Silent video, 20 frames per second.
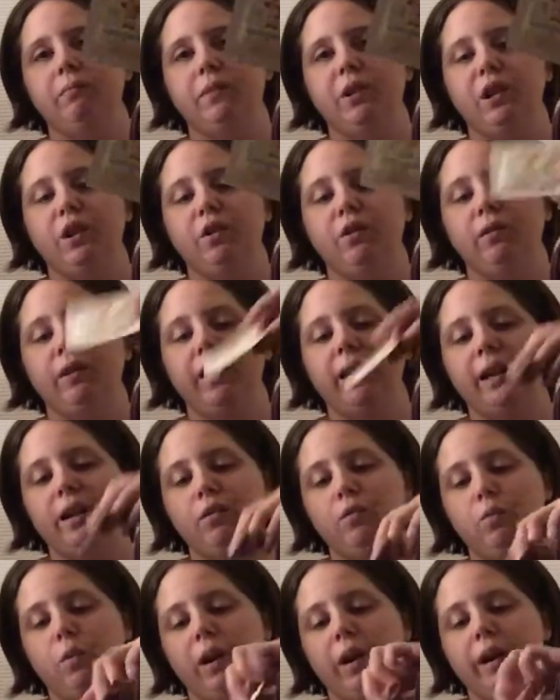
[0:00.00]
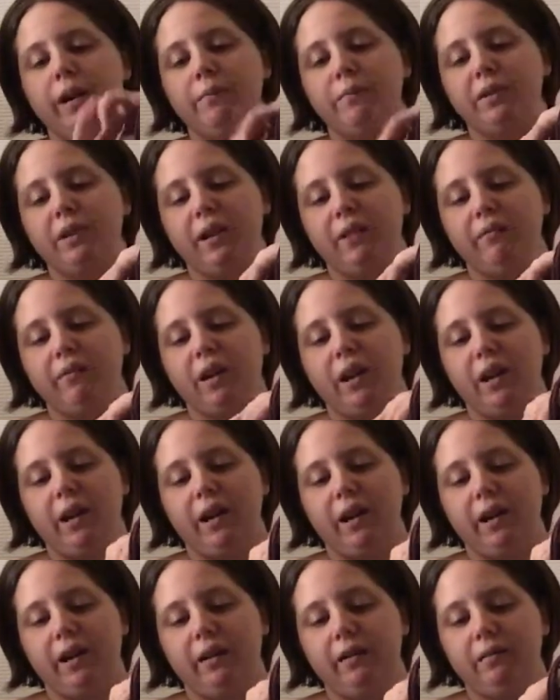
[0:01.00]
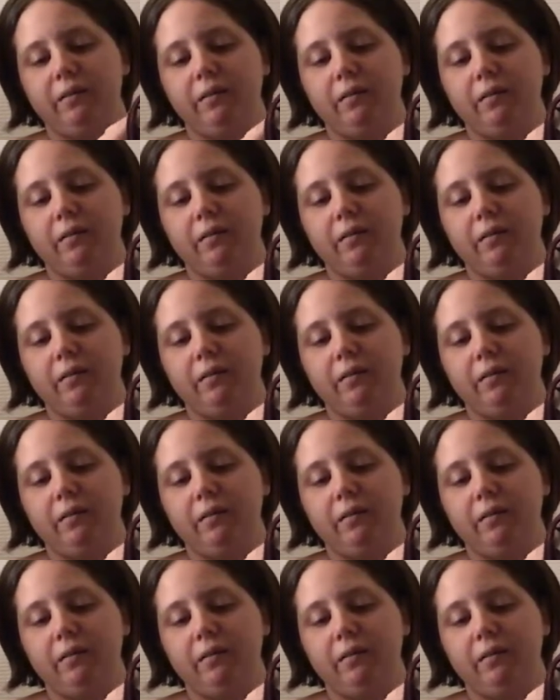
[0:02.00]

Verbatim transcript: you know, hand wipes, I've got,